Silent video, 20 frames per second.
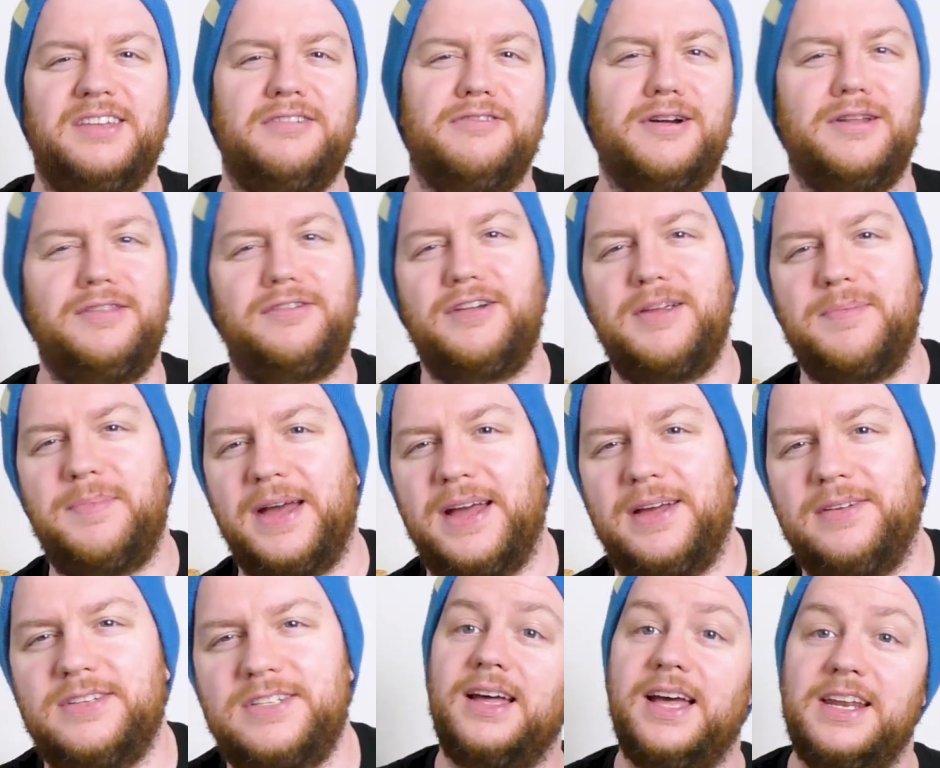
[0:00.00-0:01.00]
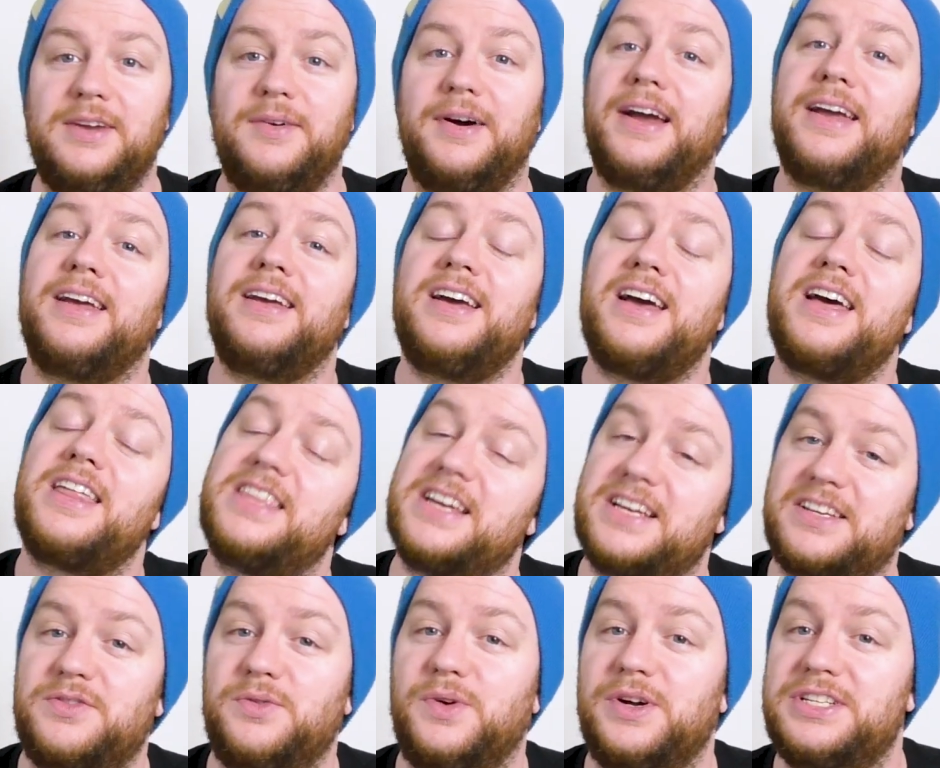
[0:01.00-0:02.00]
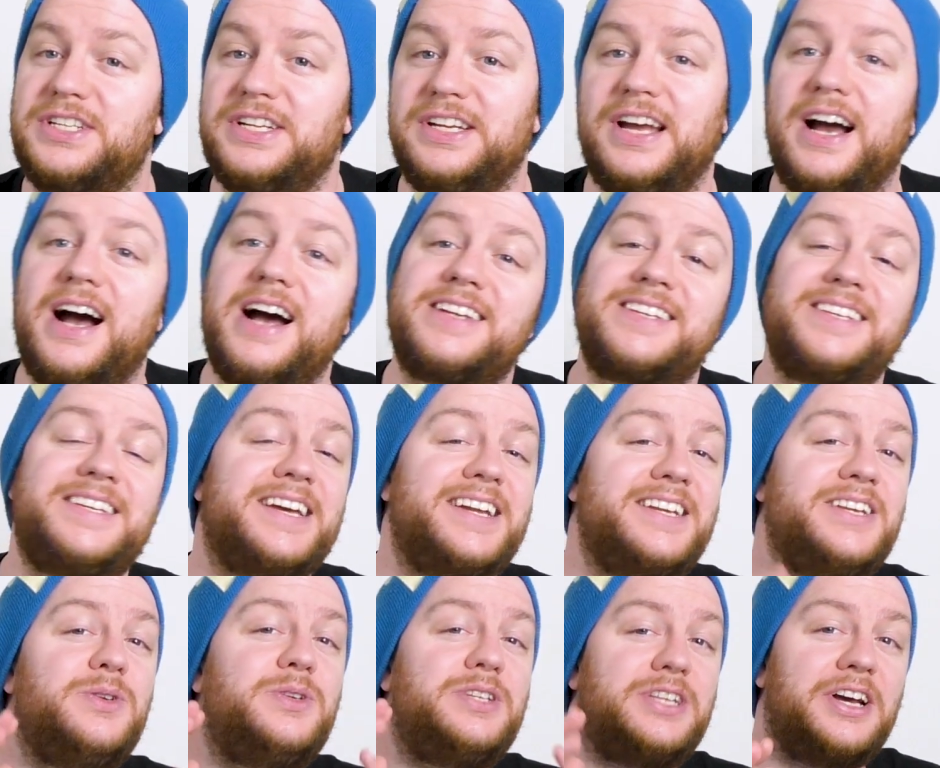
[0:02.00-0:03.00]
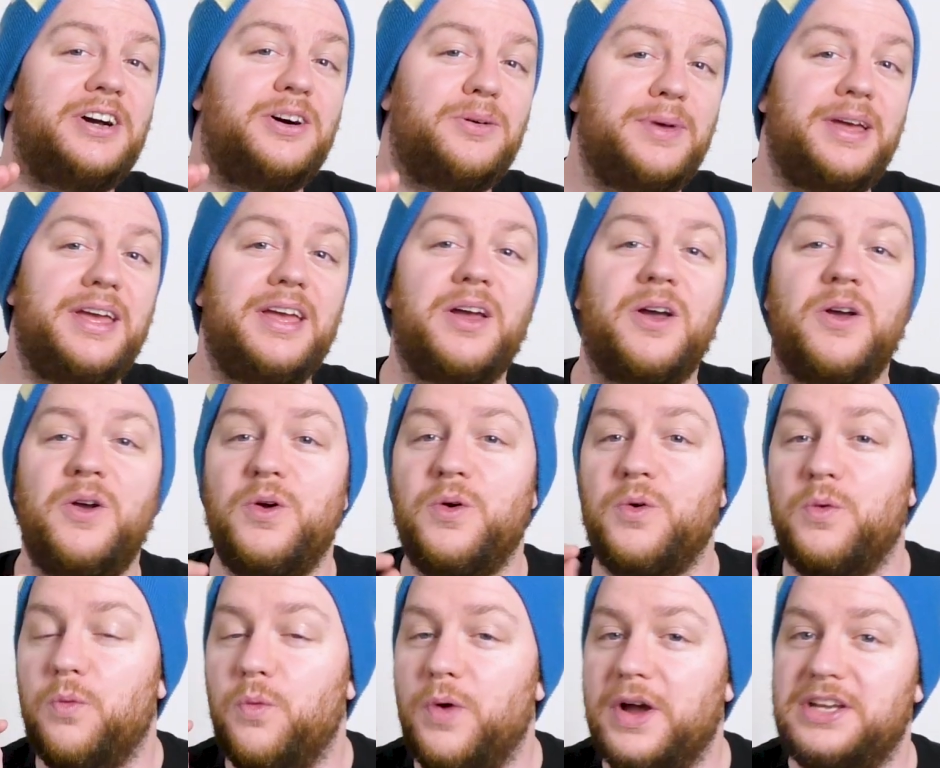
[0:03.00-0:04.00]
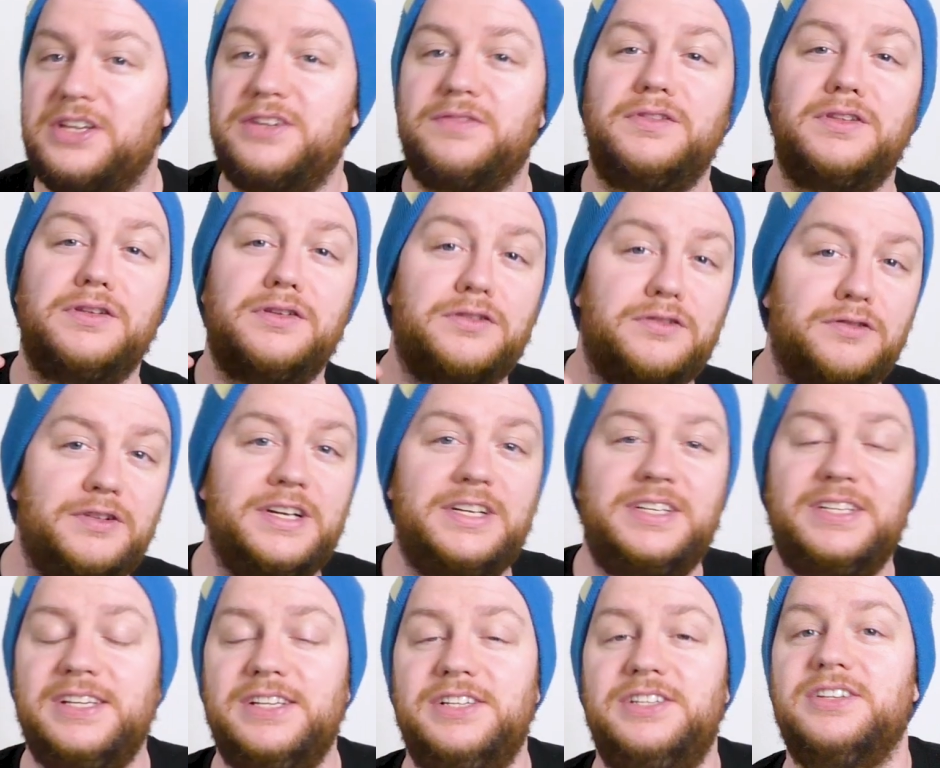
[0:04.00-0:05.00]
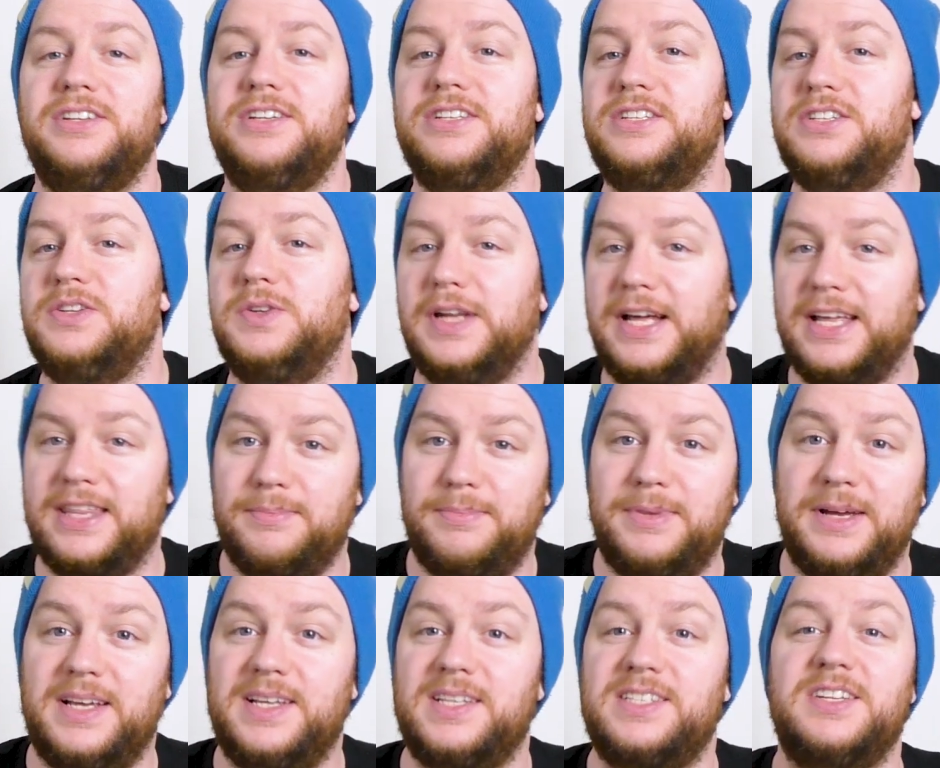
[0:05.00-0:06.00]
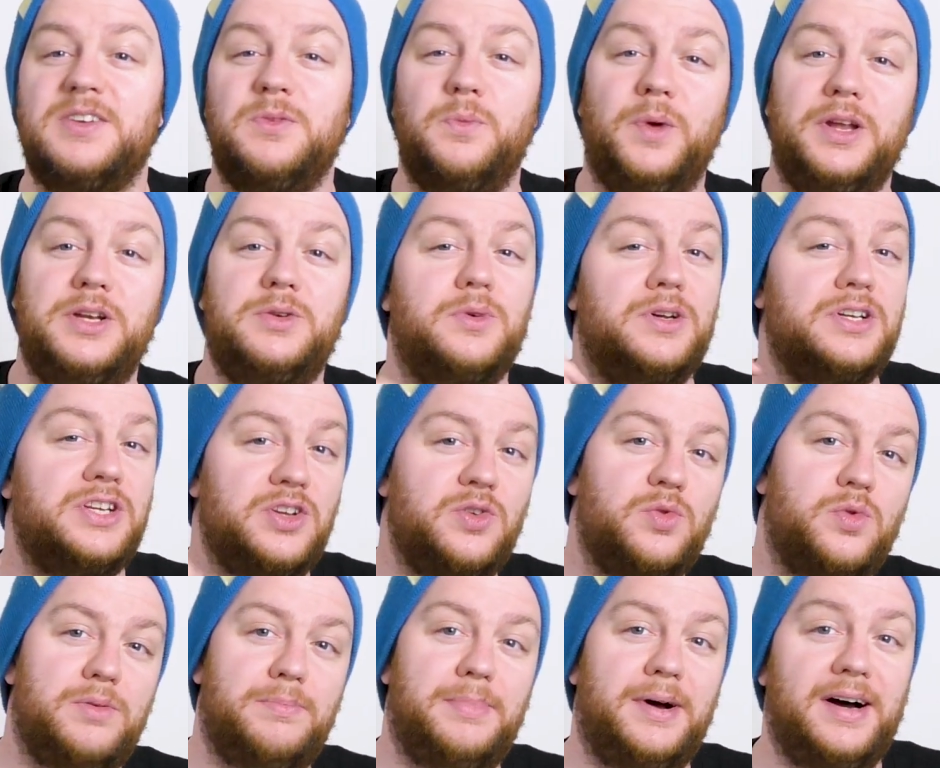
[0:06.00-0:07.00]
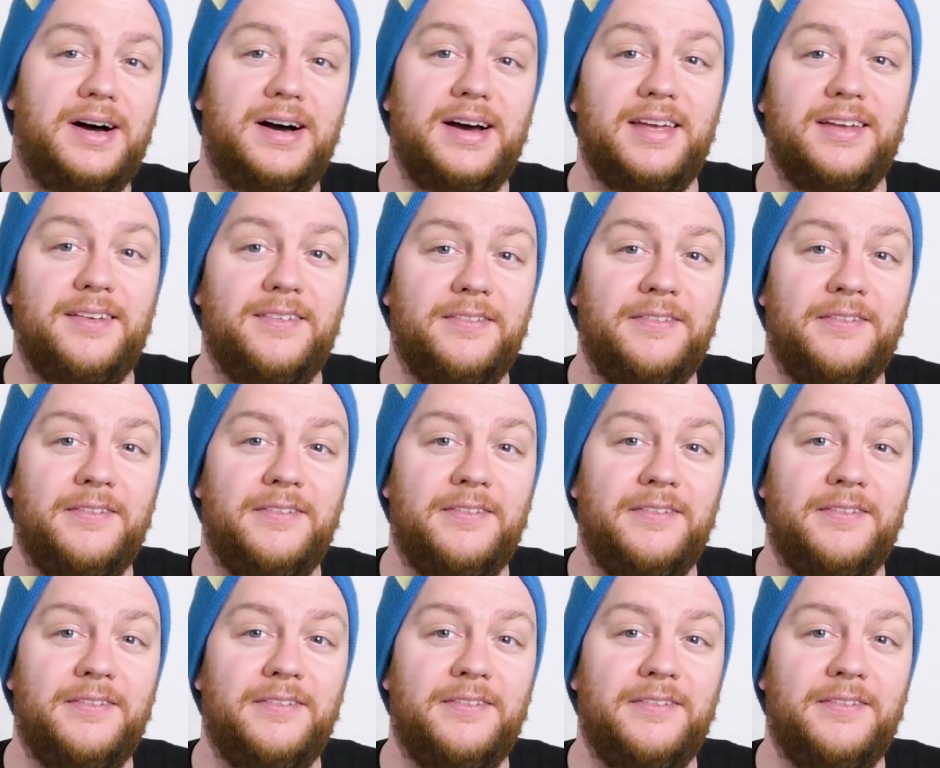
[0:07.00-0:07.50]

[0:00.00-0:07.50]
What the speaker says: They're only £3. Anyway, thanks for watching guys, and can you tell me which of the 3 t-shirts you like the best and which one you would buy?